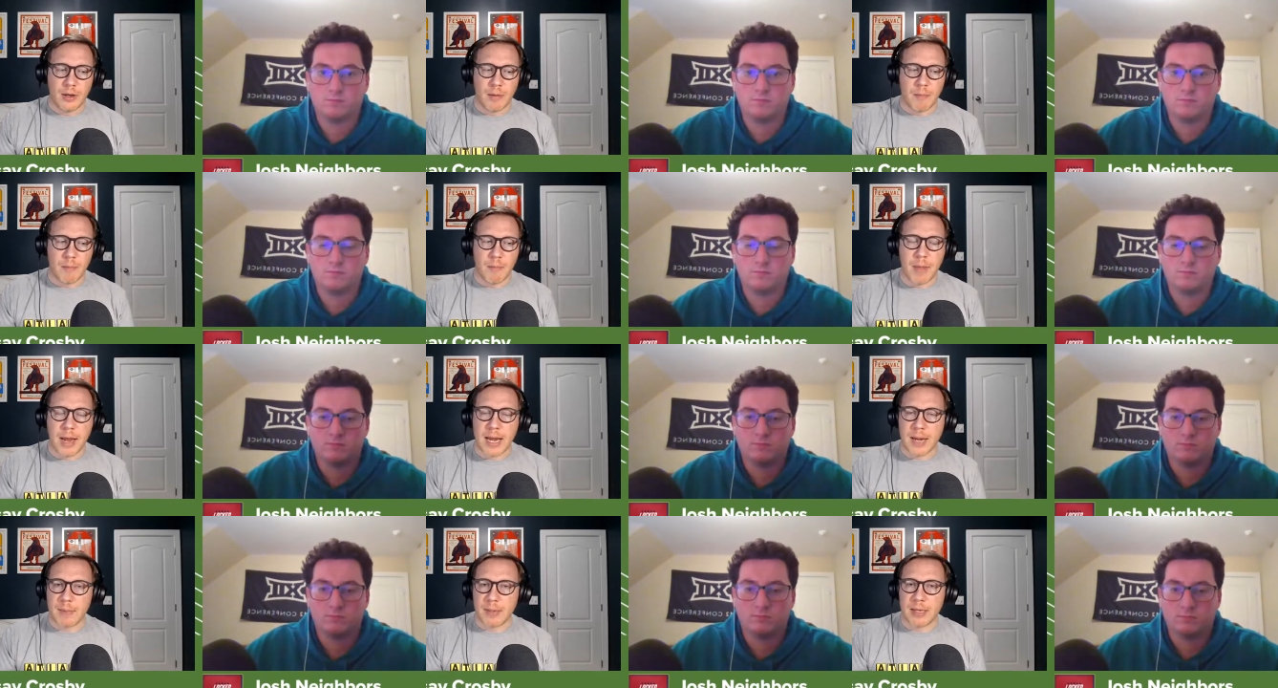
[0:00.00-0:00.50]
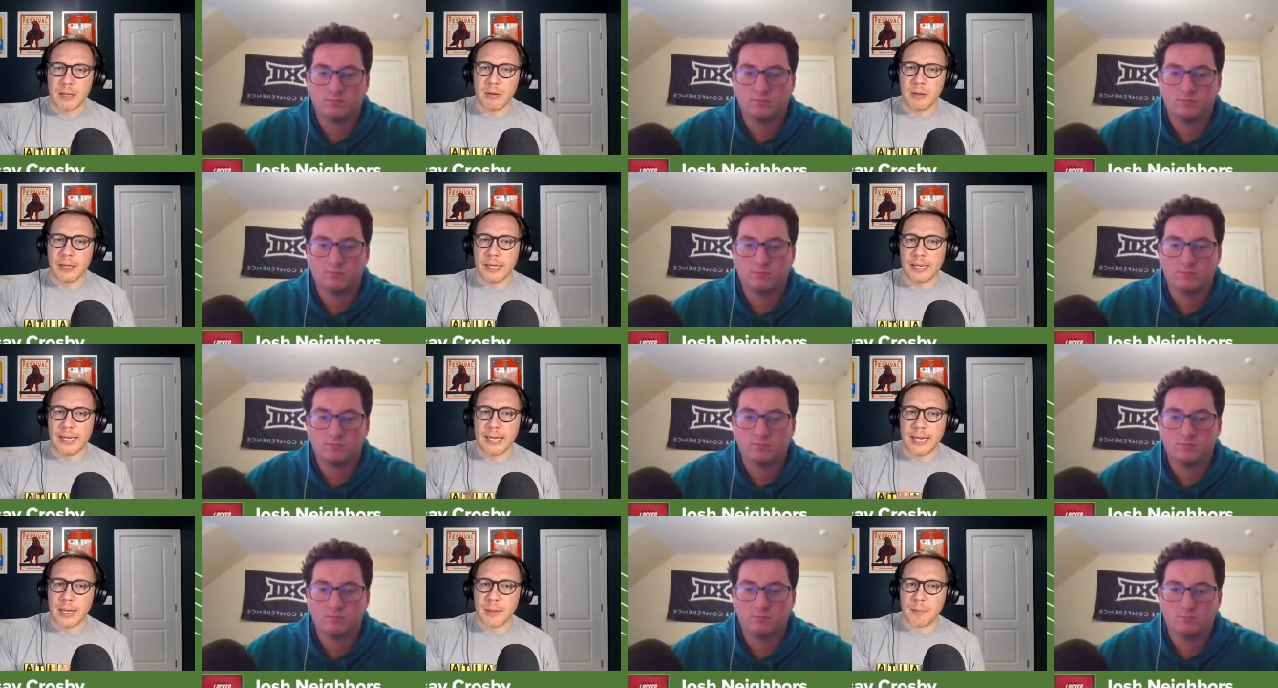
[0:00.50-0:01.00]
Speaker 1: maybe
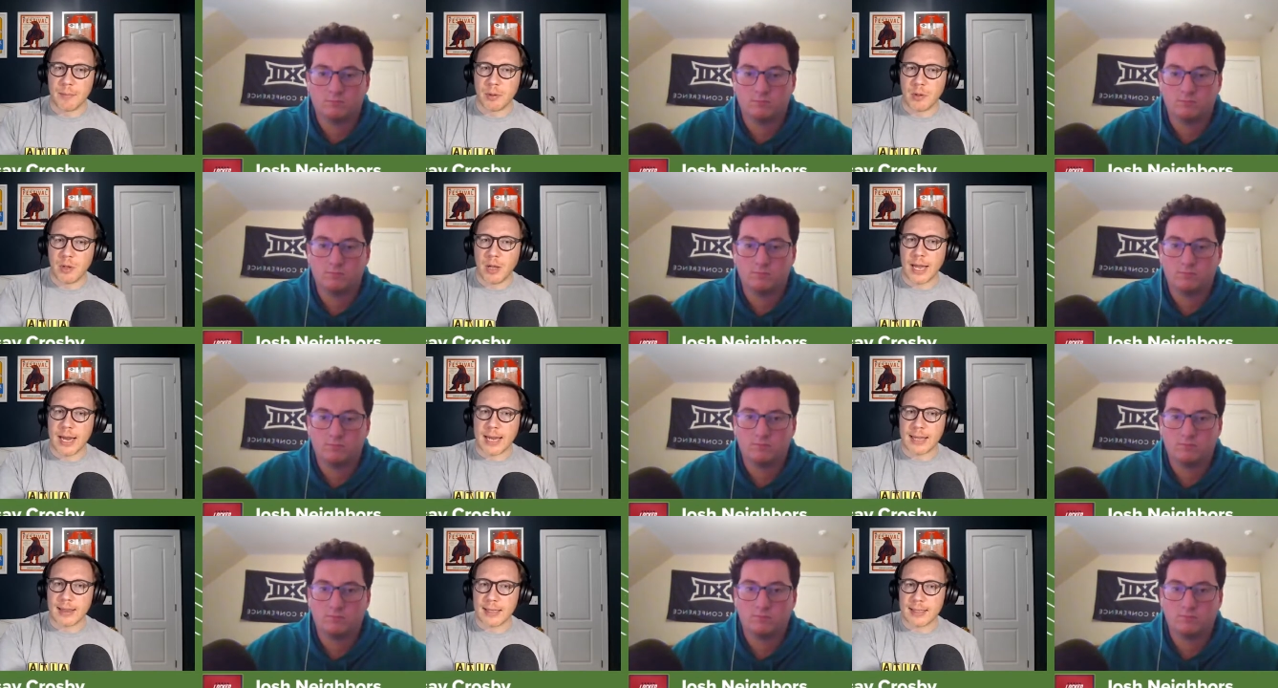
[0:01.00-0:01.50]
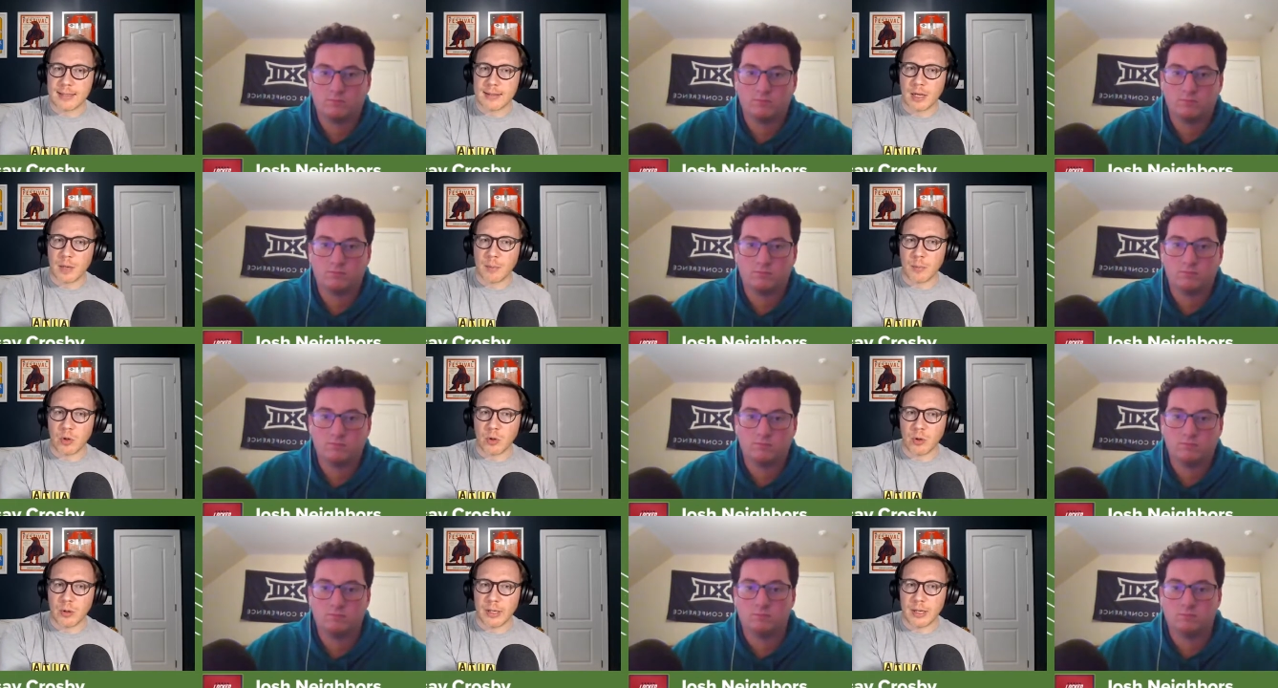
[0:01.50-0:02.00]
letting him play in the
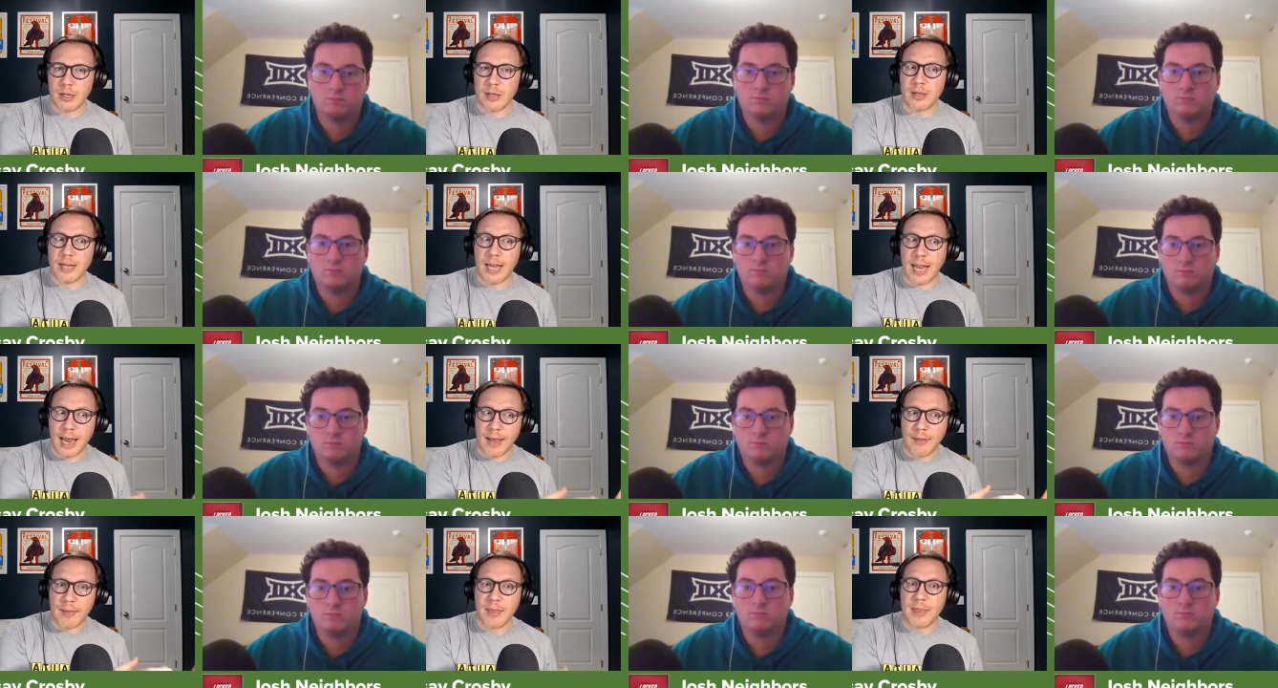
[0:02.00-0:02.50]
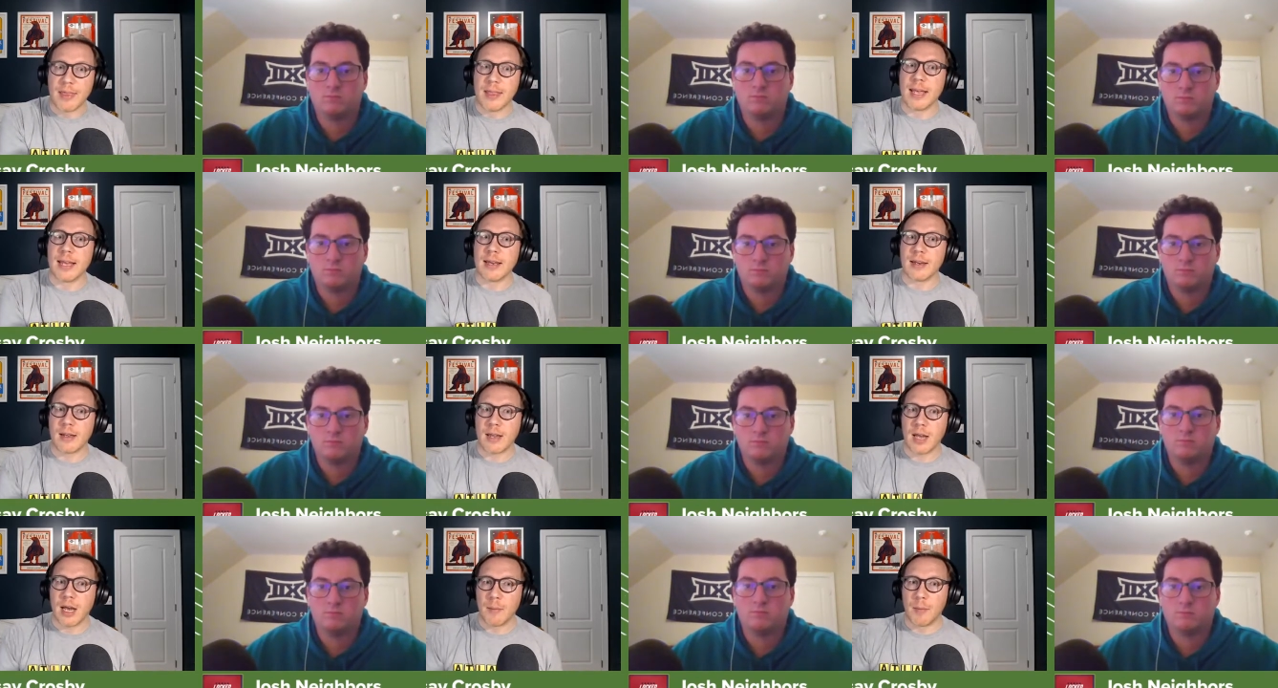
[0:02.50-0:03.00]
summer league and
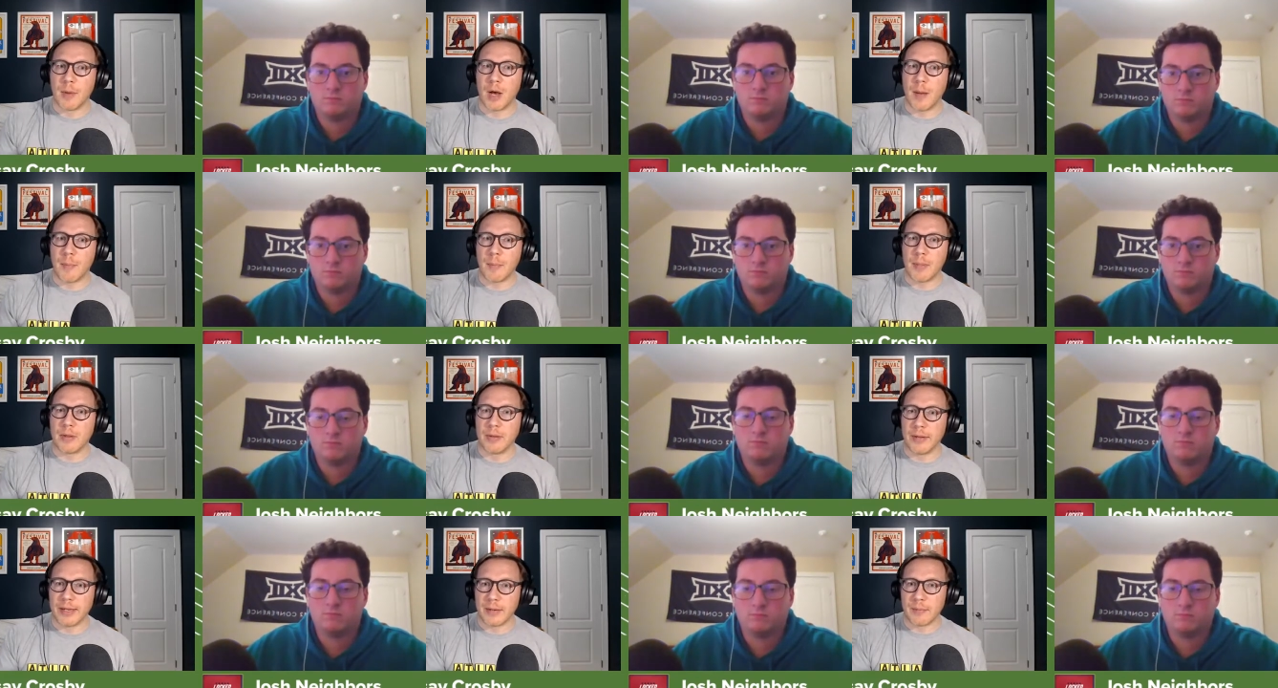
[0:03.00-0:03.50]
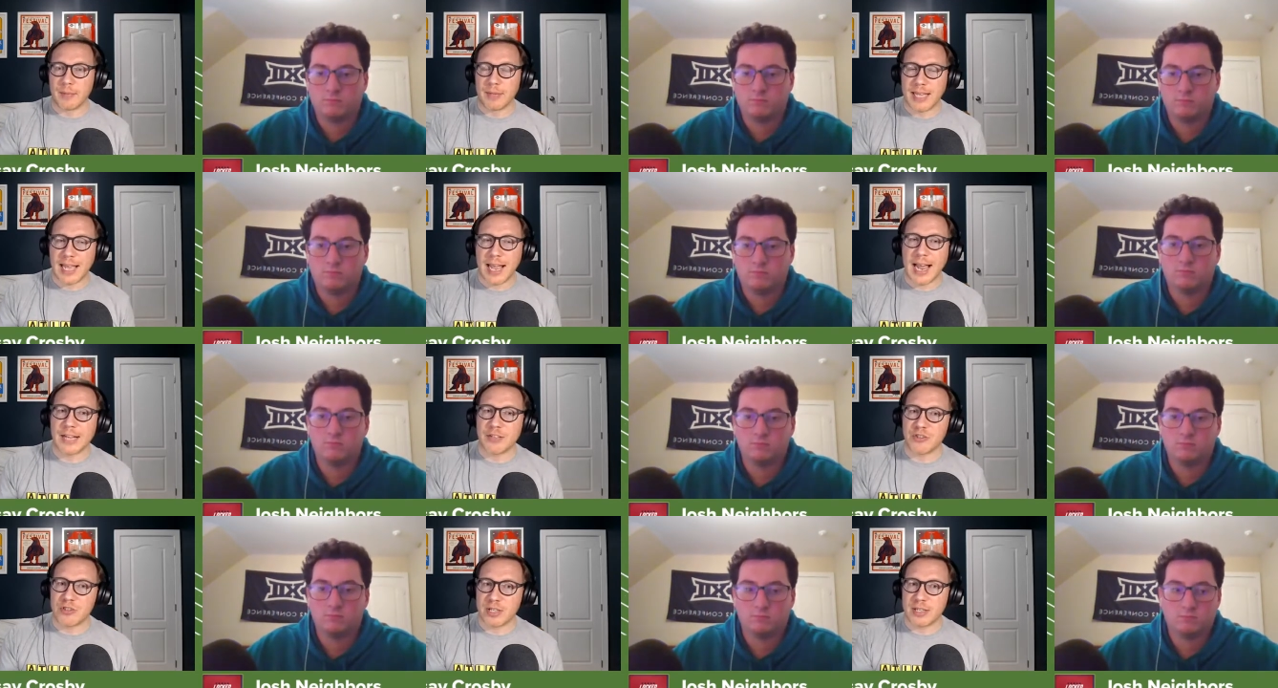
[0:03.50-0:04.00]
then come up and let him
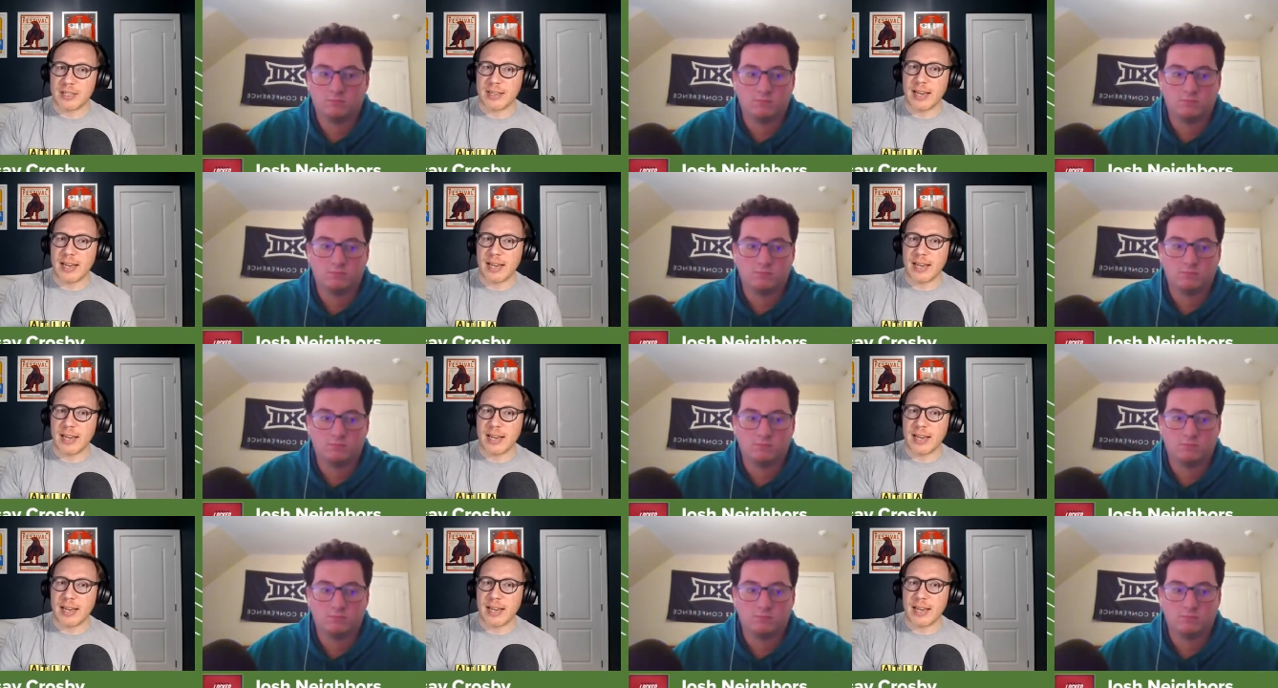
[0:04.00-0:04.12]
catch the